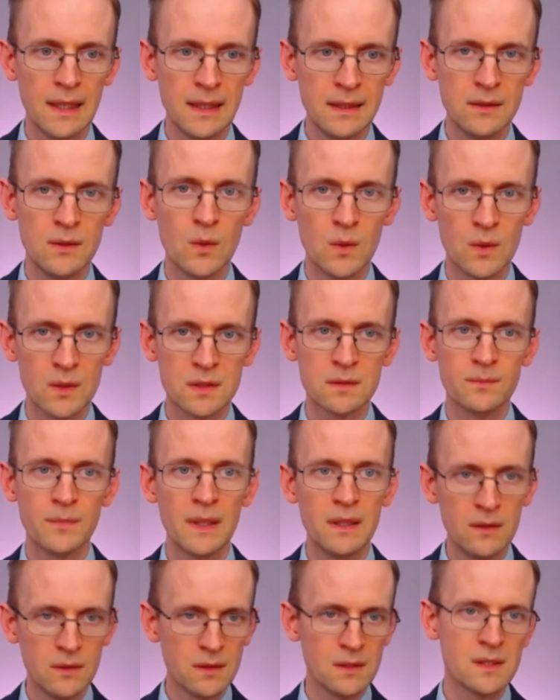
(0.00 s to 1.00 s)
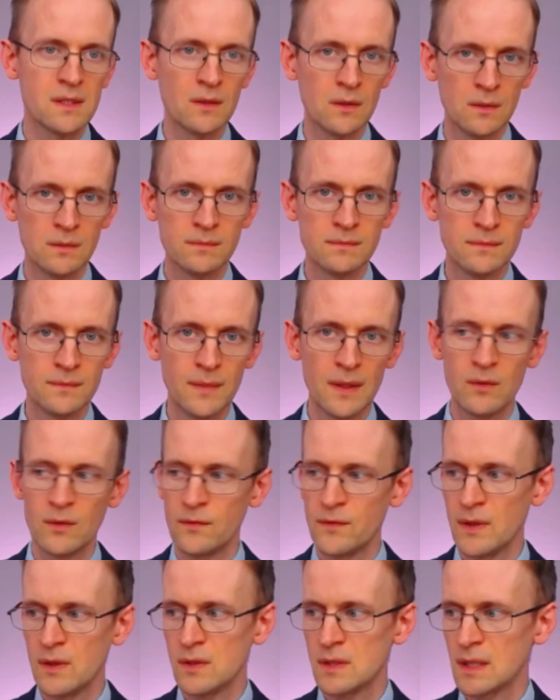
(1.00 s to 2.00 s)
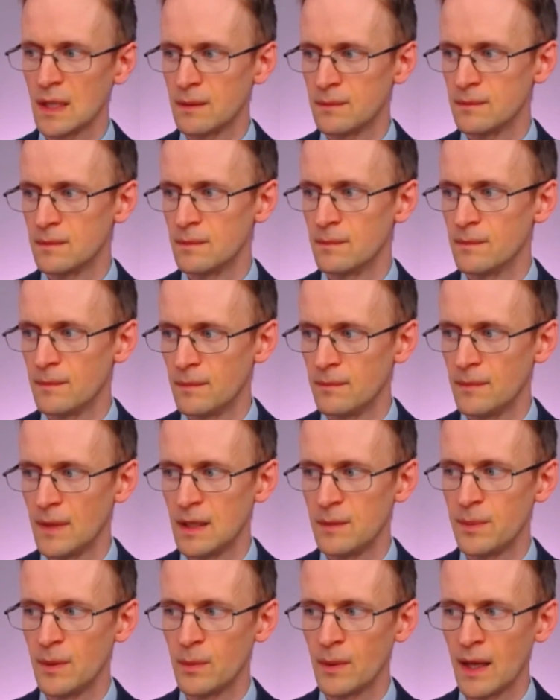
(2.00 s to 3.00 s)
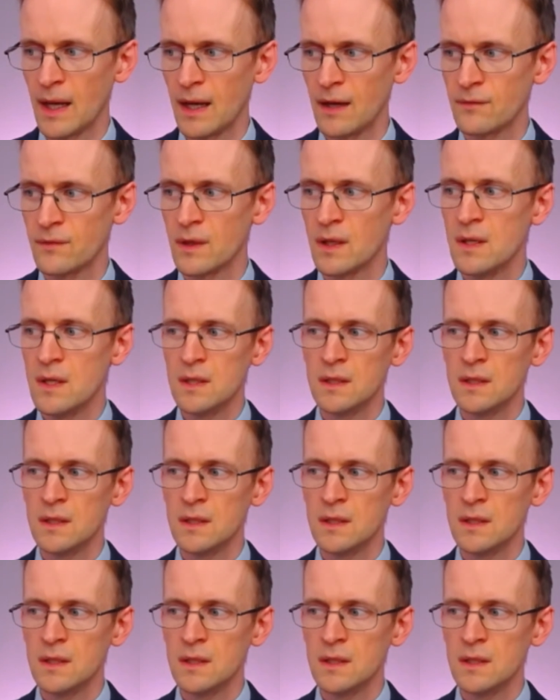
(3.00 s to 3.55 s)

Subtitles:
endorsed, but you can still be refused, and many people have.